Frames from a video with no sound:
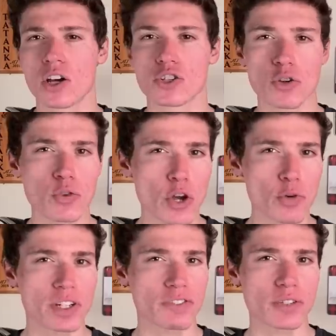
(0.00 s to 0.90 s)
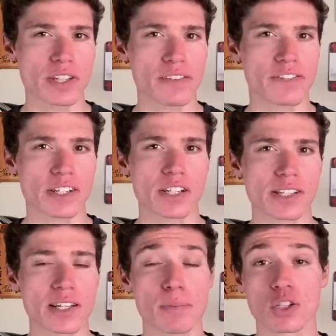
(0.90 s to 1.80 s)
So no difference in
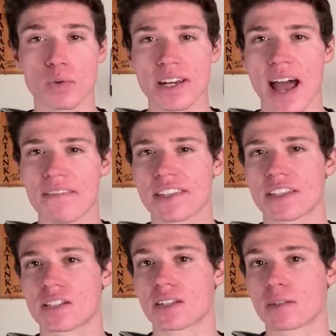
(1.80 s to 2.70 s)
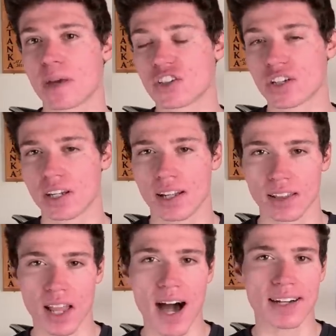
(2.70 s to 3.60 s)
efficiency between having the suspension
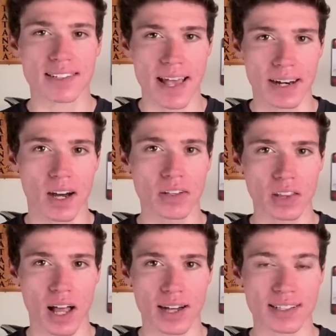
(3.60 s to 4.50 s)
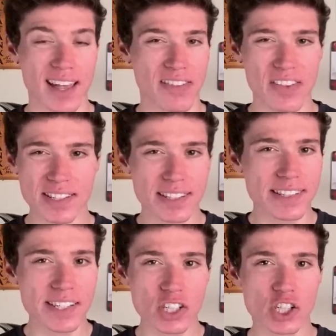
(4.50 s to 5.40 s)
locked and unlocked, and this
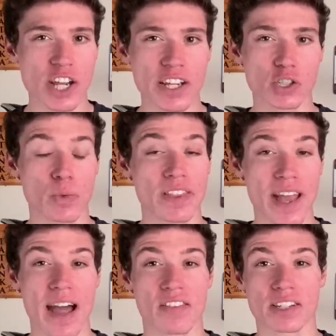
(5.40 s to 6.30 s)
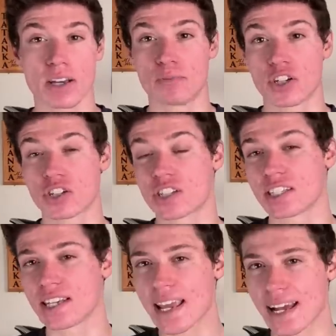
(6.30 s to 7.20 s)
didn't change when they had the subjects
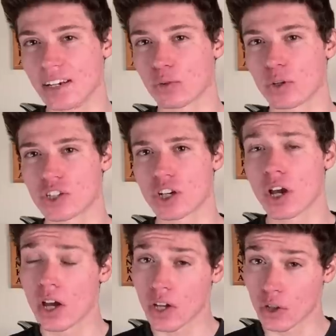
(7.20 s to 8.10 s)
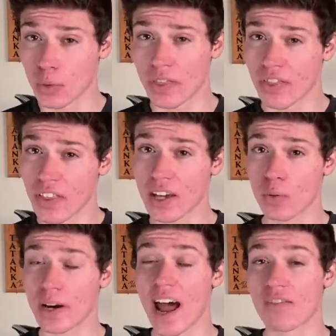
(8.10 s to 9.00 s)
stand, which you would think
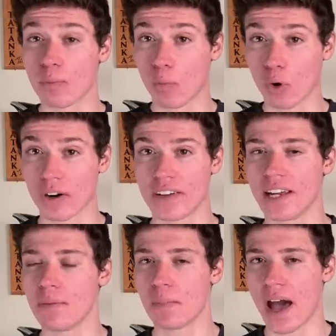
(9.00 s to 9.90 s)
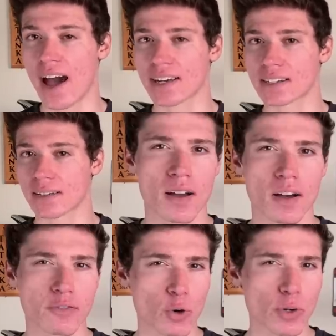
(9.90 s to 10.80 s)
would have more of an impact.
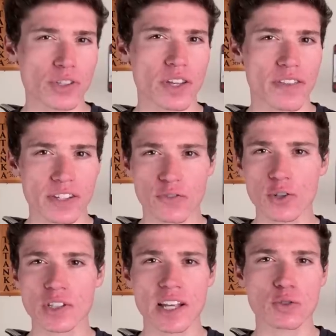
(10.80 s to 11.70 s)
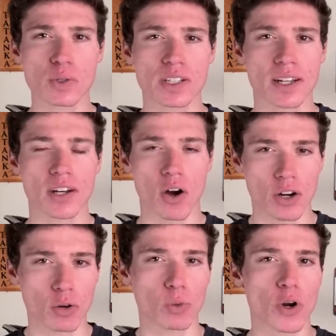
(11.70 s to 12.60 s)
Of course, this first test was done
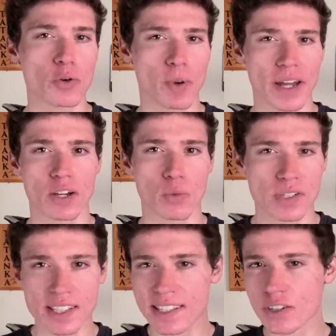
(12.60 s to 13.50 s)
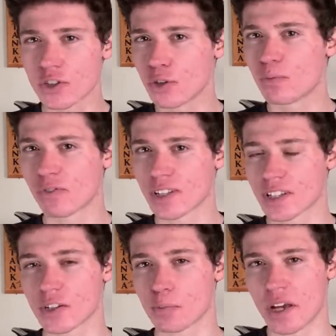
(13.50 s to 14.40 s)
on a road bike with steer tube front
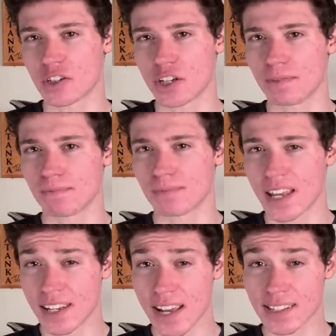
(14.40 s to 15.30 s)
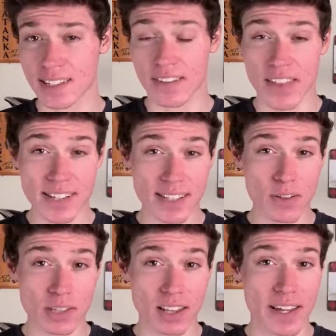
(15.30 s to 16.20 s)
suspension. And yes, if that
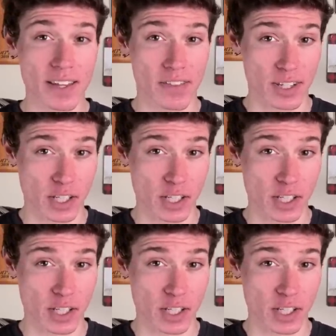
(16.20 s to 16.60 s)
sounds like the